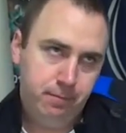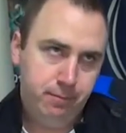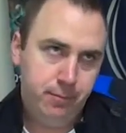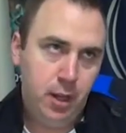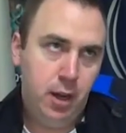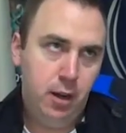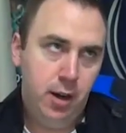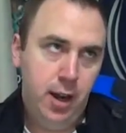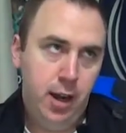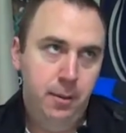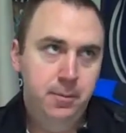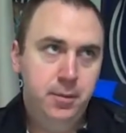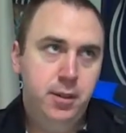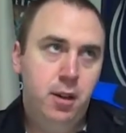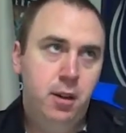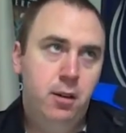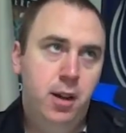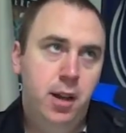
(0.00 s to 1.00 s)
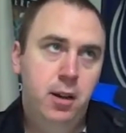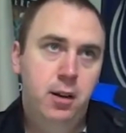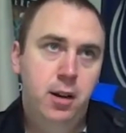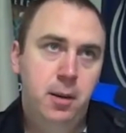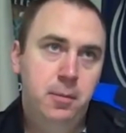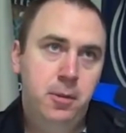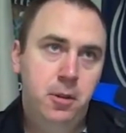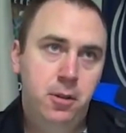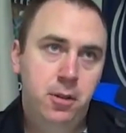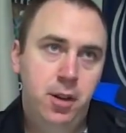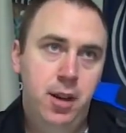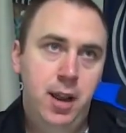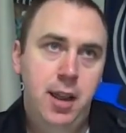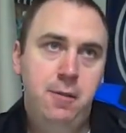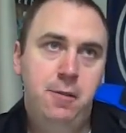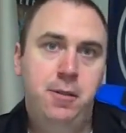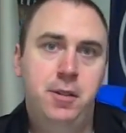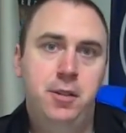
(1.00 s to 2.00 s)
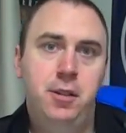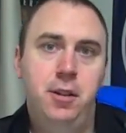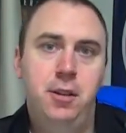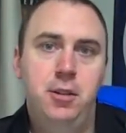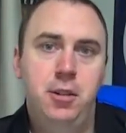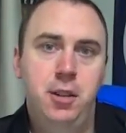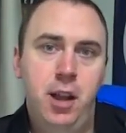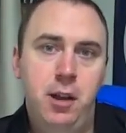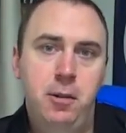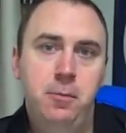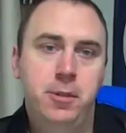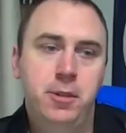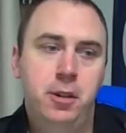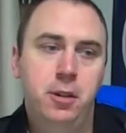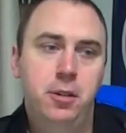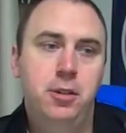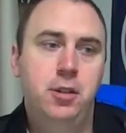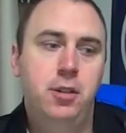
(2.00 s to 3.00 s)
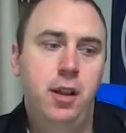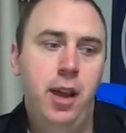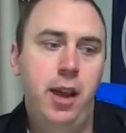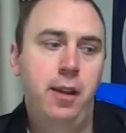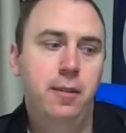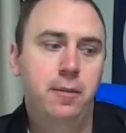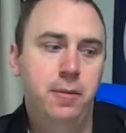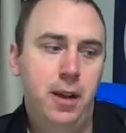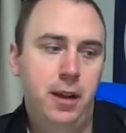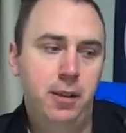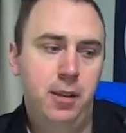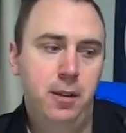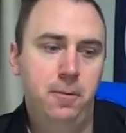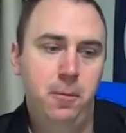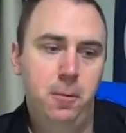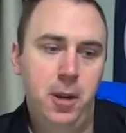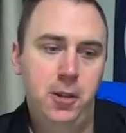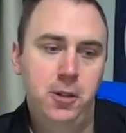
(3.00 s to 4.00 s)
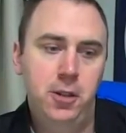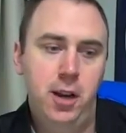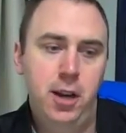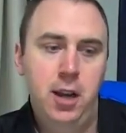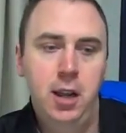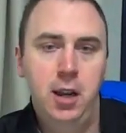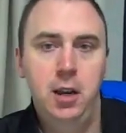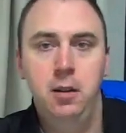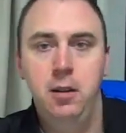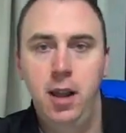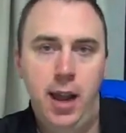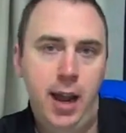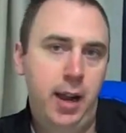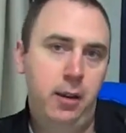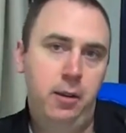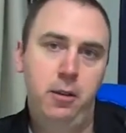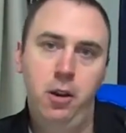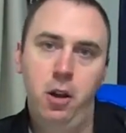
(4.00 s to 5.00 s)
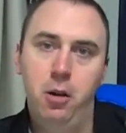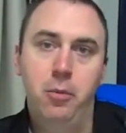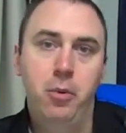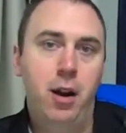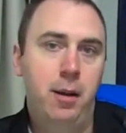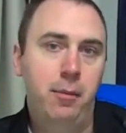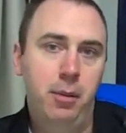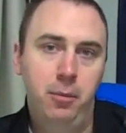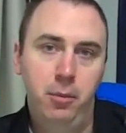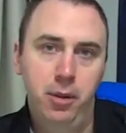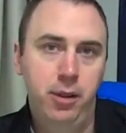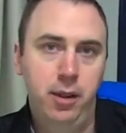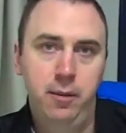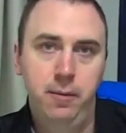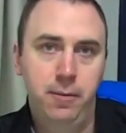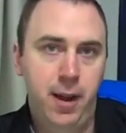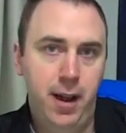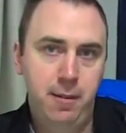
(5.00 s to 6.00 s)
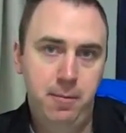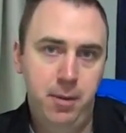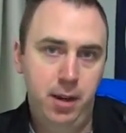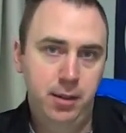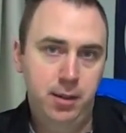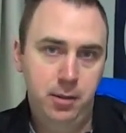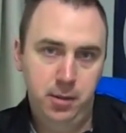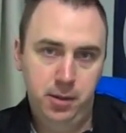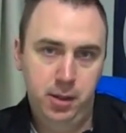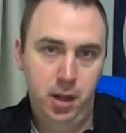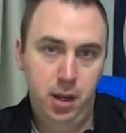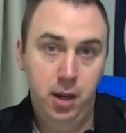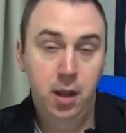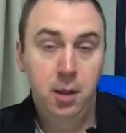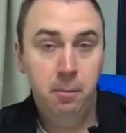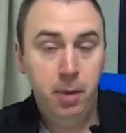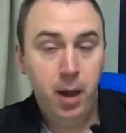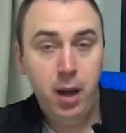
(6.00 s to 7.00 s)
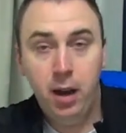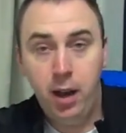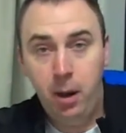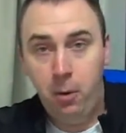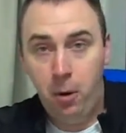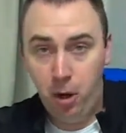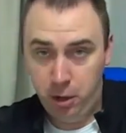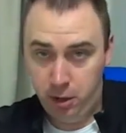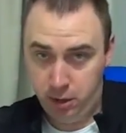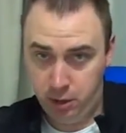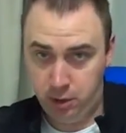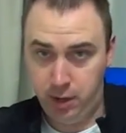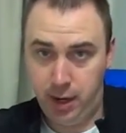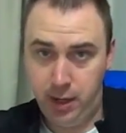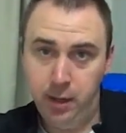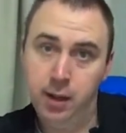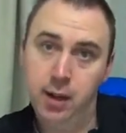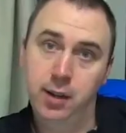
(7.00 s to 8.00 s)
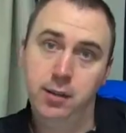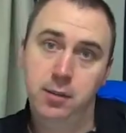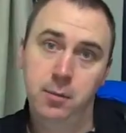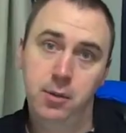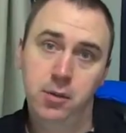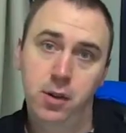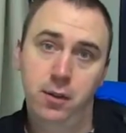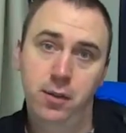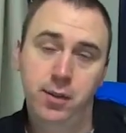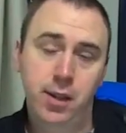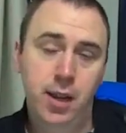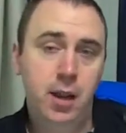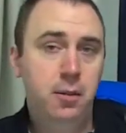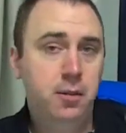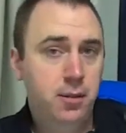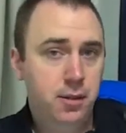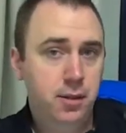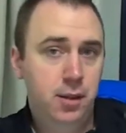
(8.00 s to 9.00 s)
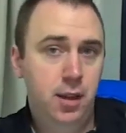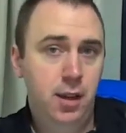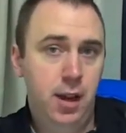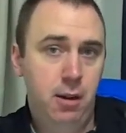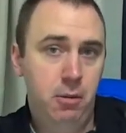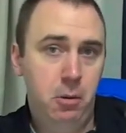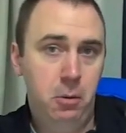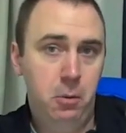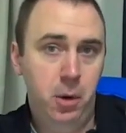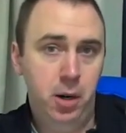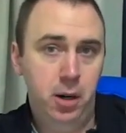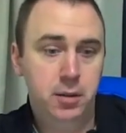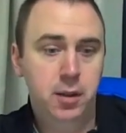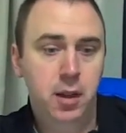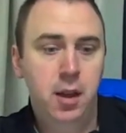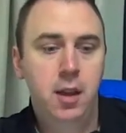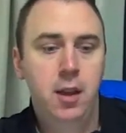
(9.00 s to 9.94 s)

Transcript: Okay, so I ended up doing a Naver search, down search, and found the information I needed. Had no problem. Within 5 minutes, it was good. But I wanted to try their customer service out to see how it worked.